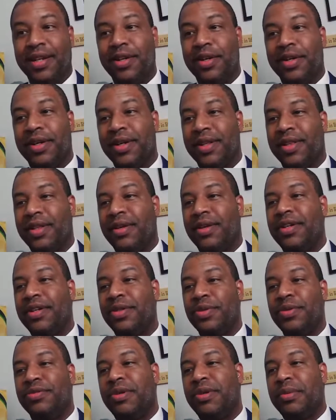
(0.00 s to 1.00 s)
learn a thing or
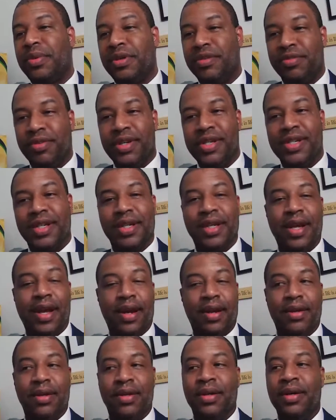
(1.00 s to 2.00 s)
two from our friends in
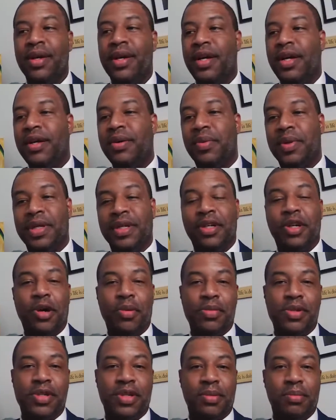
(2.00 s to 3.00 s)
Canada when it
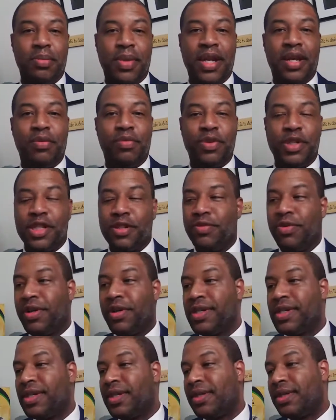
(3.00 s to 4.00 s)
comes to benefits for
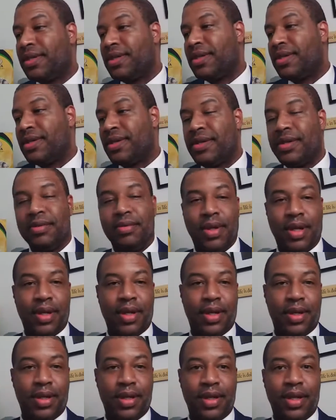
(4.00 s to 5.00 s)
the citizens. And
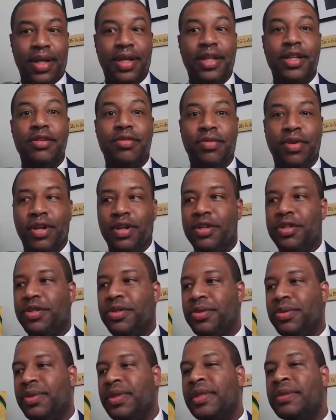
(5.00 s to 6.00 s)
I think that is very
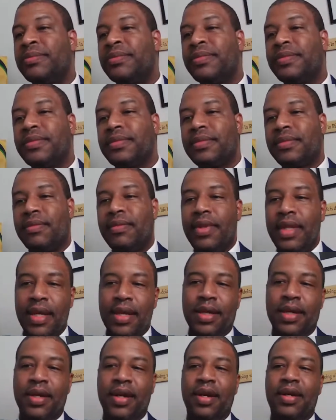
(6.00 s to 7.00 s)
true.
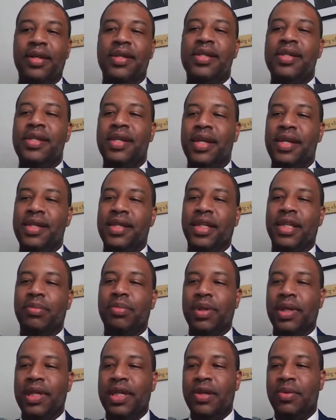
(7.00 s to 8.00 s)
Kian is saying set up a
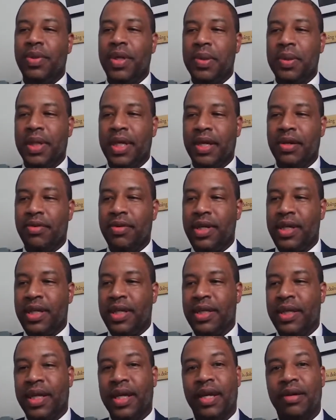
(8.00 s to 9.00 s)
link where you can read
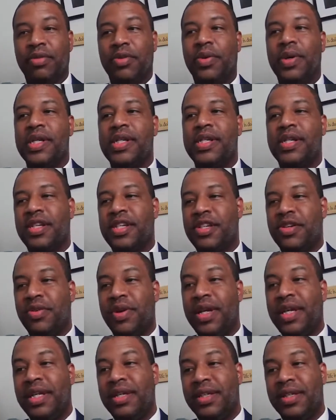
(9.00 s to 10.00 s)
it and have questions
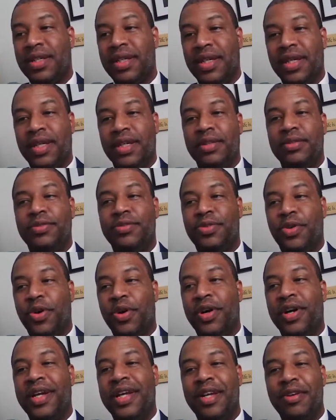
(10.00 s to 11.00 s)
ready
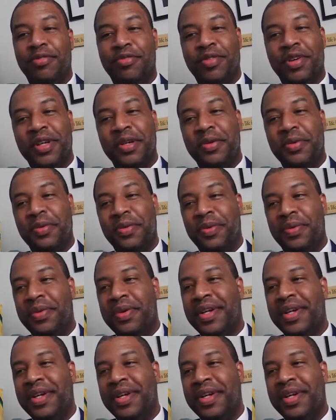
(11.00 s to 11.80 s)
for if and